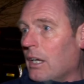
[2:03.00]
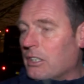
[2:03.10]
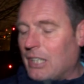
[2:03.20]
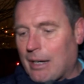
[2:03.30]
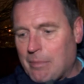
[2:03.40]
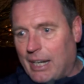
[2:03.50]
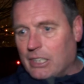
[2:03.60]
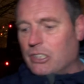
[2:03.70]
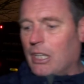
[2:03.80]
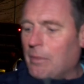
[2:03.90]
sacked
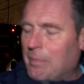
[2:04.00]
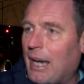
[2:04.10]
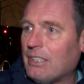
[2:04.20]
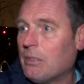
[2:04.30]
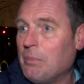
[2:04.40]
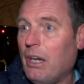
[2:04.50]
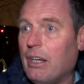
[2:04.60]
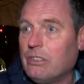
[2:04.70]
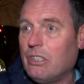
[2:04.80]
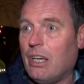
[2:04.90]
managers in the past, but
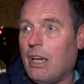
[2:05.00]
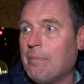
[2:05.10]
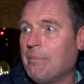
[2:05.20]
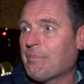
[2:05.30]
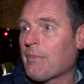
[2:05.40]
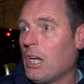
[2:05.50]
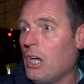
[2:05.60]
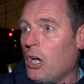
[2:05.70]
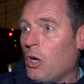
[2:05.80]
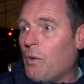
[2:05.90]

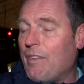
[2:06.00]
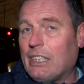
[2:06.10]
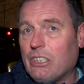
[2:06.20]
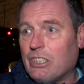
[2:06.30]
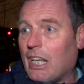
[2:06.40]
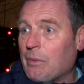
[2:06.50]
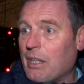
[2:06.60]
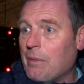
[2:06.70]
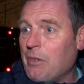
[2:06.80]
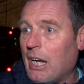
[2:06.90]
we've had to stick with
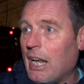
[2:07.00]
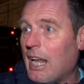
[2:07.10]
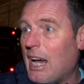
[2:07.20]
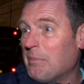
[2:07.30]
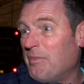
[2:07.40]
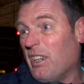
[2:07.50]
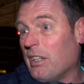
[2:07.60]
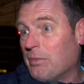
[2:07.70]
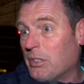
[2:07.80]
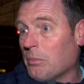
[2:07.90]
him really, like, for
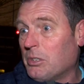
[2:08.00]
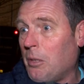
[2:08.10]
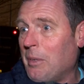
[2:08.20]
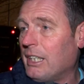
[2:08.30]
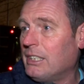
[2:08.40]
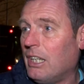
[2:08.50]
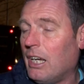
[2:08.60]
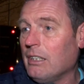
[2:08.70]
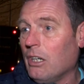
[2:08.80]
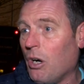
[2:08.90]
some stability,
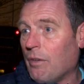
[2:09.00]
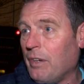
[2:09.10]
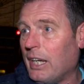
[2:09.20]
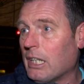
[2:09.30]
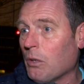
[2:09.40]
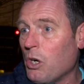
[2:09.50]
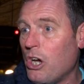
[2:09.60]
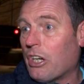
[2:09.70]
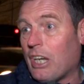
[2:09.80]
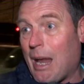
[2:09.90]
and hopefully it'll
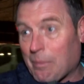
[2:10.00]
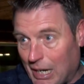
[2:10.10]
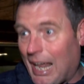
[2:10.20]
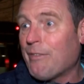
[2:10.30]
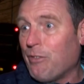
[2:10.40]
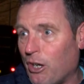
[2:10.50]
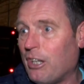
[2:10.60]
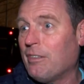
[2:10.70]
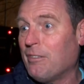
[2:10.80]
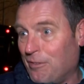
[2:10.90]
work, and I'm glad for
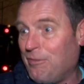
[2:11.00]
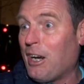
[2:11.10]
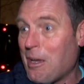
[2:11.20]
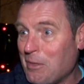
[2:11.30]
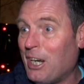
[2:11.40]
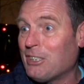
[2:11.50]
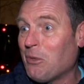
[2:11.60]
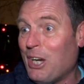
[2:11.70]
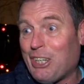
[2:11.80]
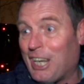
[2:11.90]
him that it's
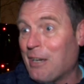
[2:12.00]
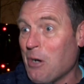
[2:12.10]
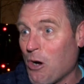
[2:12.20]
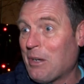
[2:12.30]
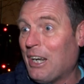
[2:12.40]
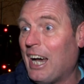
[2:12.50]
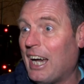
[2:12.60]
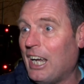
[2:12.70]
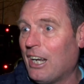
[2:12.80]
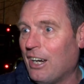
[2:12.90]
working at the moment, like,
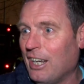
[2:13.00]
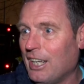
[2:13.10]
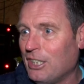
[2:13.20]
you know.